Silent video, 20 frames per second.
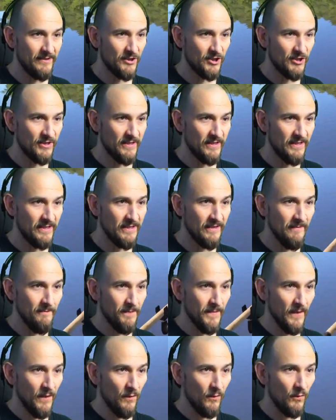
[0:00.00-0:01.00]
In this
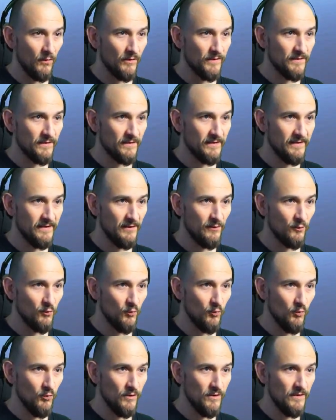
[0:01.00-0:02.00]
case, I've got a
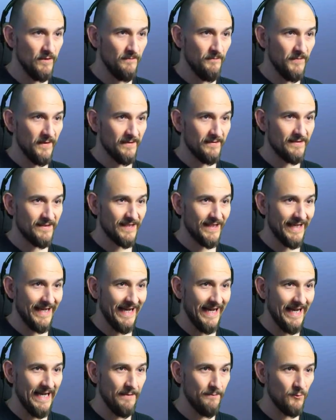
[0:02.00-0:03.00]
6-meter clip set,
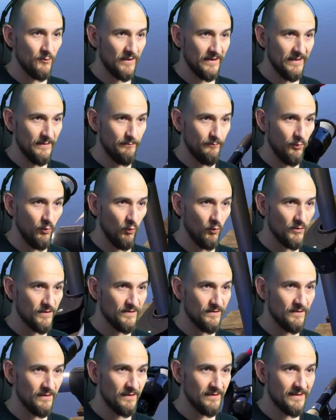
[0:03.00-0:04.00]
and the
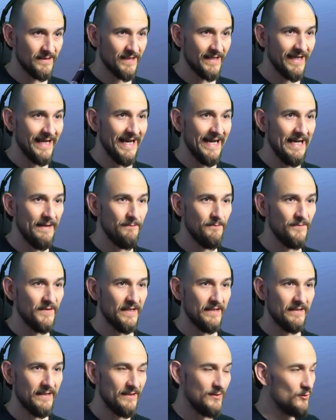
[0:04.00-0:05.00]
rods or
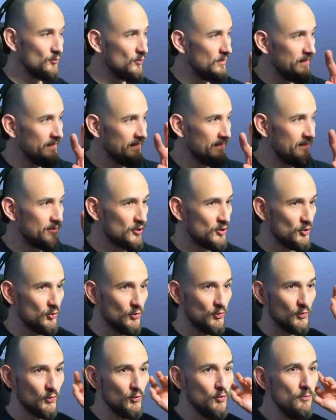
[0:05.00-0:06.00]
floats drift
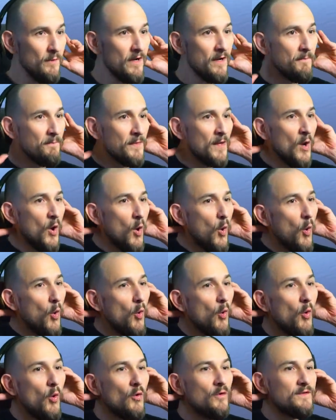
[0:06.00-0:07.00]
over slowly,
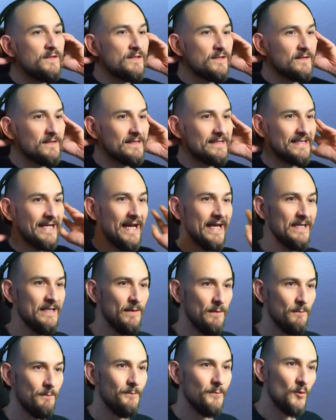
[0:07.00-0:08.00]
and eventually you'll get a
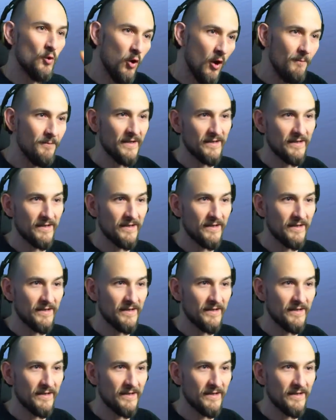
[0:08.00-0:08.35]
bite.